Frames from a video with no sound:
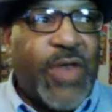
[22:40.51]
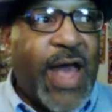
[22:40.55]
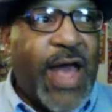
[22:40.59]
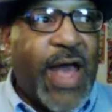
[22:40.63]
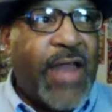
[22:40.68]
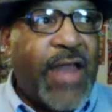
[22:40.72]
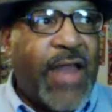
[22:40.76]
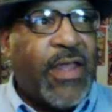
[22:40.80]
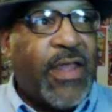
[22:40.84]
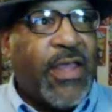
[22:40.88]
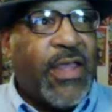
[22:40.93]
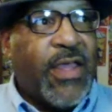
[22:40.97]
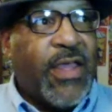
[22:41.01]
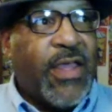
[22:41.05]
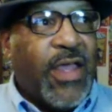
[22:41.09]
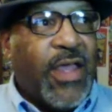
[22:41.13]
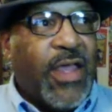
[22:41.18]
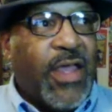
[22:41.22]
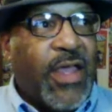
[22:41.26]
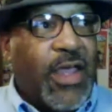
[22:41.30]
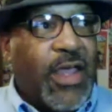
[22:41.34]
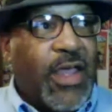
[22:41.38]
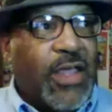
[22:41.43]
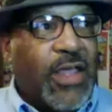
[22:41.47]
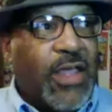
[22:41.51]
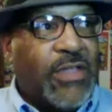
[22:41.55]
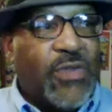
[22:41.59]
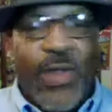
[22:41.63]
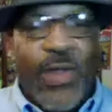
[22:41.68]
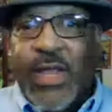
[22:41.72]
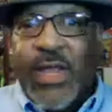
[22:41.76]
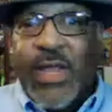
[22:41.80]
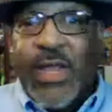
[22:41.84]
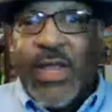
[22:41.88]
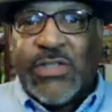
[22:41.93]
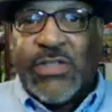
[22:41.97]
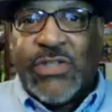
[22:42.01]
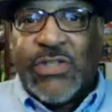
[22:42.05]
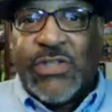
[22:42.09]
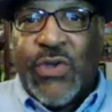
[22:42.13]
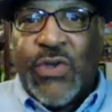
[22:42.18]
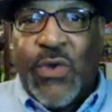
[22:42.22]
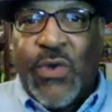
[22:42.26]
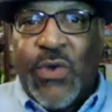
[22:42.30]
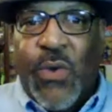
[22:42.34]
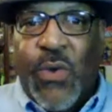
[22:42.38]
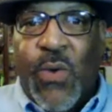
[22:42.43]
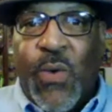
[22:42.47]
You're not doing this
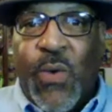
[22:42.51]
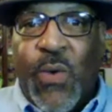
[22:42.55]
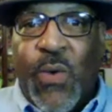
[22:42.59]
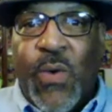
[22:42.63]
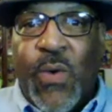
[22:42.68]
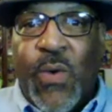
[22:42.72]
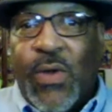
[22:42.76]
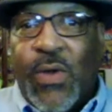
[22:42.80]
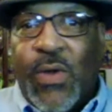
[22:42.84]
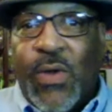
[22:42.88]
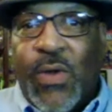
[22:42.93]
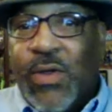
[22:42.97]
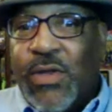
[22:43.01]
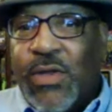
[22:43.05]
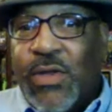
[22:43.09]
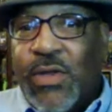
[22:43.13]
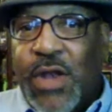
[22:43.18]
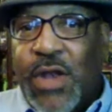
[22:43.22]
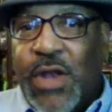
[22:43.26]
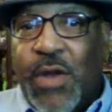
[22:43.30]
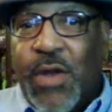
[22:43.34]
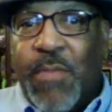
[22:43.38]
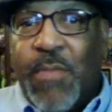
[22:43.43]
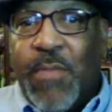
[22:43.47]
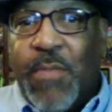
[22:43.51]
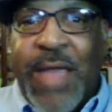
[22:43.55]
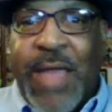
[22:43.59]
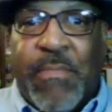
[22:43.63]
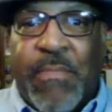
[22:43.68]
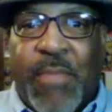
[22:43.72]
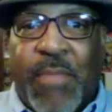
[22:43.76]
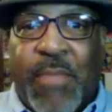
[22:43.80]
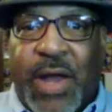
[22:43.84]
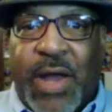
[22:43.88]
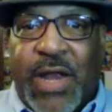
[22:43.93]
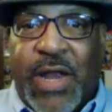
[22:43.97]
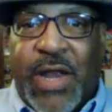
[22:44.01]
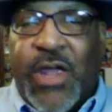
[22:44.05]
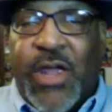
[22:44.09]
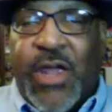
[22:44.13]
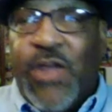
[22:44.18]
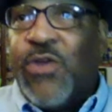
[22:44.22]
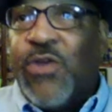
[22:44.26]
to make money.